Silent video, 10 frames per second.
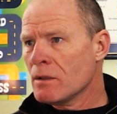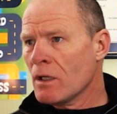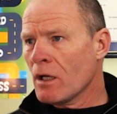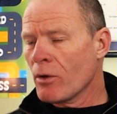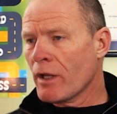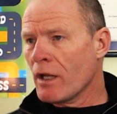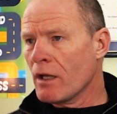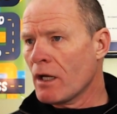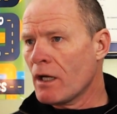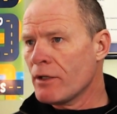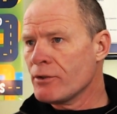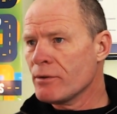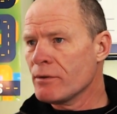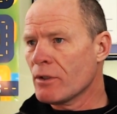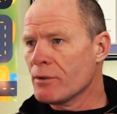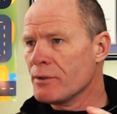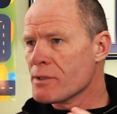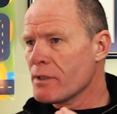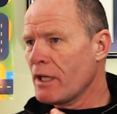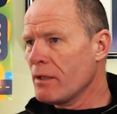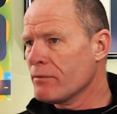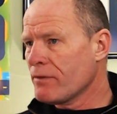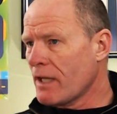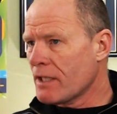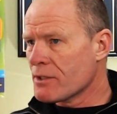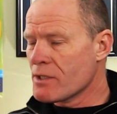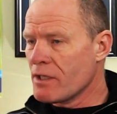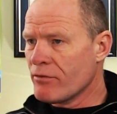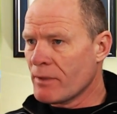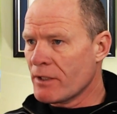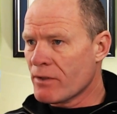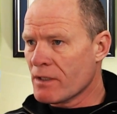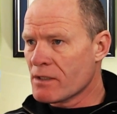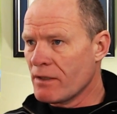Okay, uh, do, don't use your name. Flash is given by trucks.